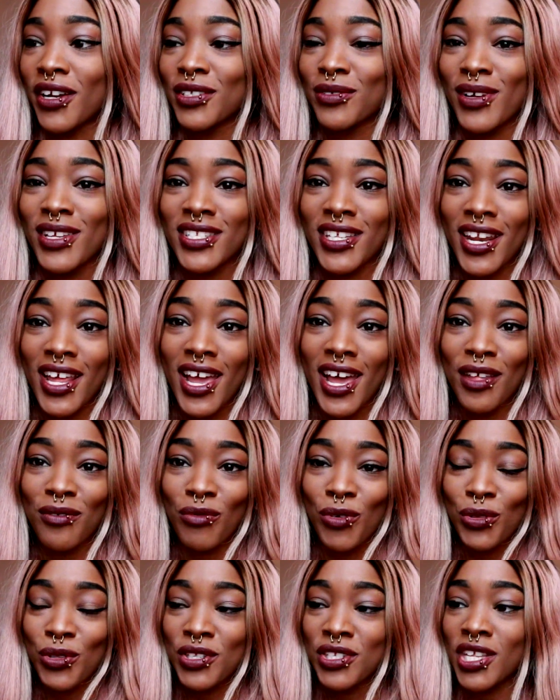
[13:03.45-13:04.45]
That's why I said I had
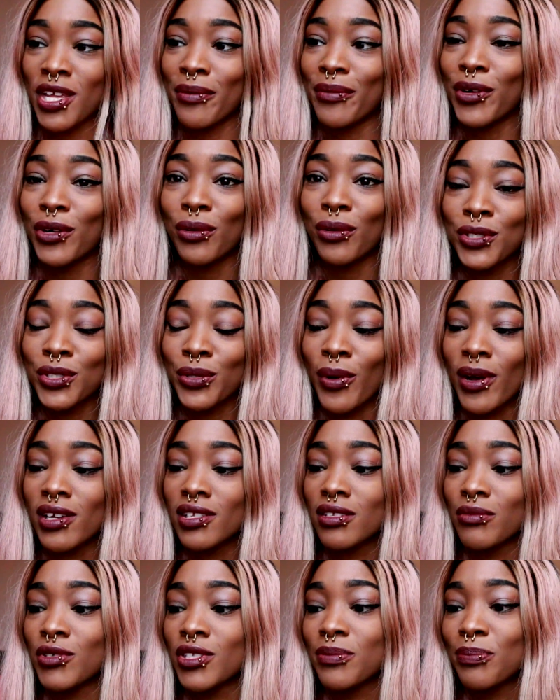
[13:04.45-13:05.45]
wrote the same
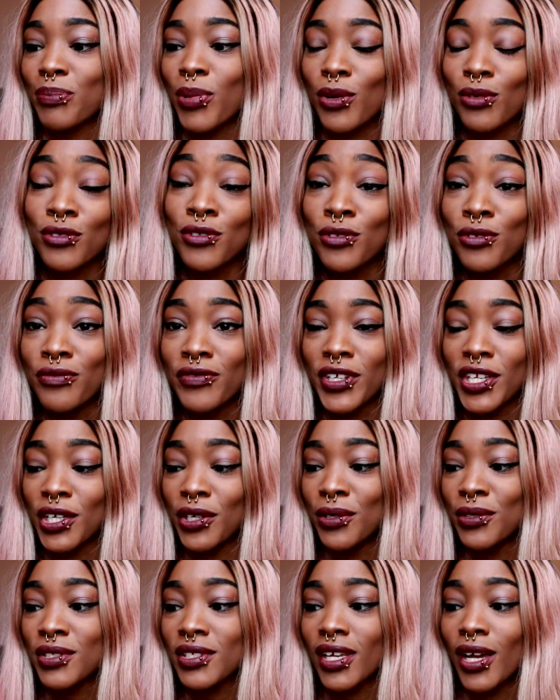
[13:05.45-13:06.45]
twice. It was post two
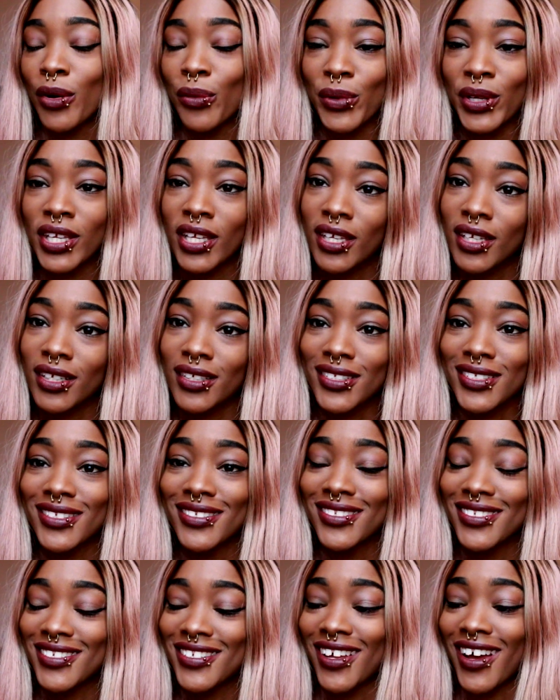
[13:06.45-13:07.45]
videos a week.
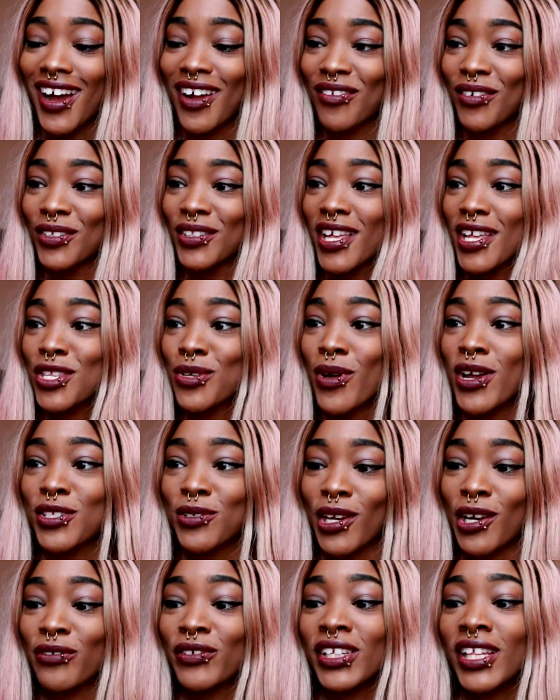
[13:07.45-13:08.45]
So I wrote that twice
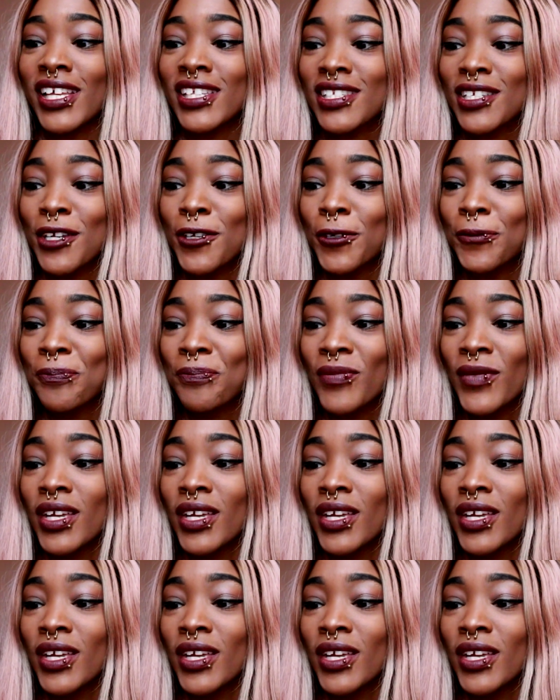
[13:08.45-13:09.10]
without realizing it.